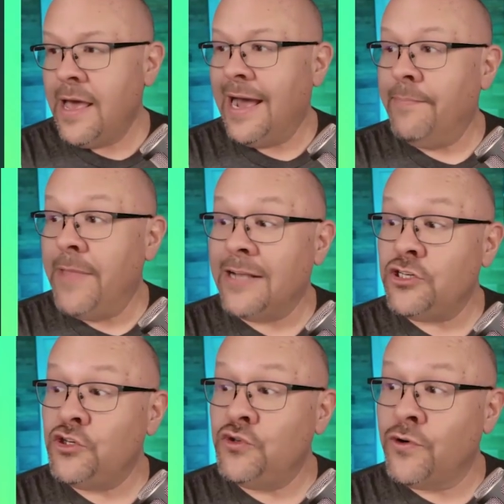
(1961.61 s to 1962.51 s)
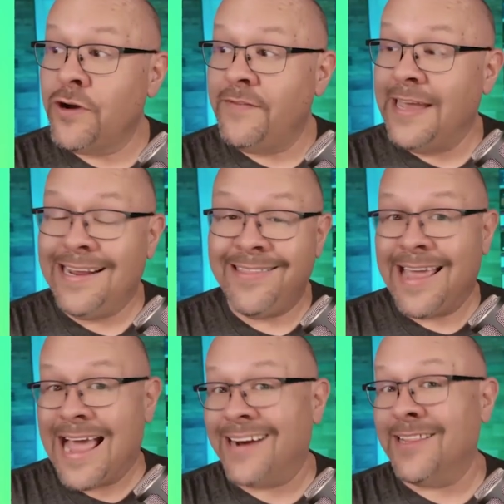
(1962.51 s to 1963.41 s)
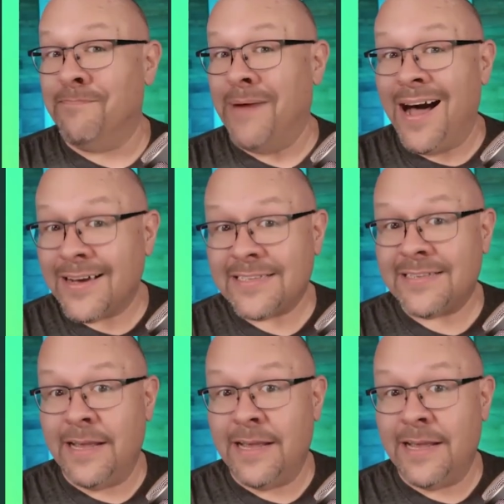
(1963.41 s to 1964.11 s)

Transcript: I'm not sure of anything out of the box